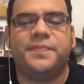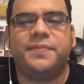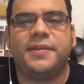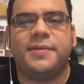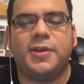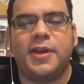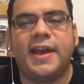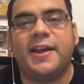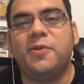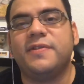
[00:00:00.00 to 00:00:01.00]
mean, you
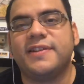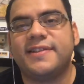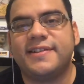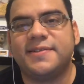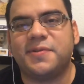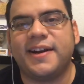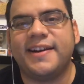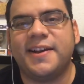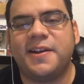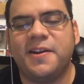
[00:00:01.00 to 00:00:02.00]
had Elvis,
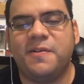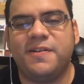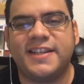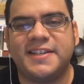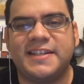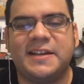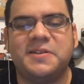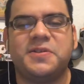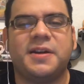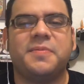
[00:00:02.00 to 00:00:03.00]
right? You had Elvis as a
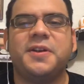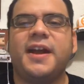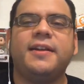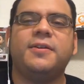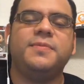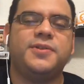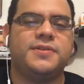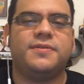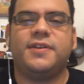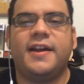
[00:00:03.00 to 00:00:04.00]
soundtrack, but you had no
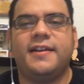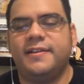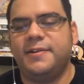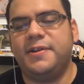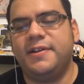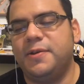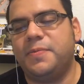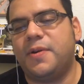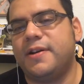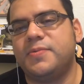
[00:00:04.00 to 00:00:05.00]
musical. You had no
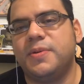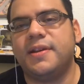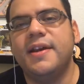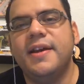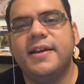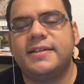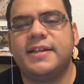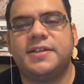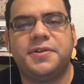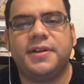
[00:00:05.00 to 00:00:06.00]
parts with
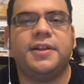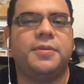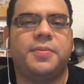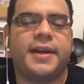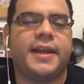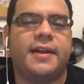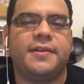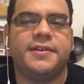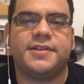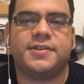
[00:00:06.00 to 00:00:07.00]
Stitch or Lilo breaking
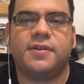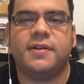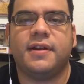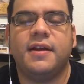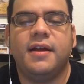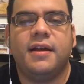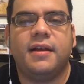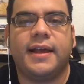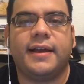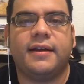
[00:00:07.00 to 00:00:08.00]
out into song
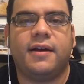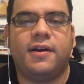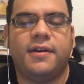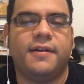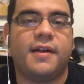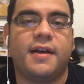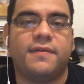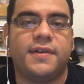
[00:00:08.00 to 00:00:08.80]
like on a lot of the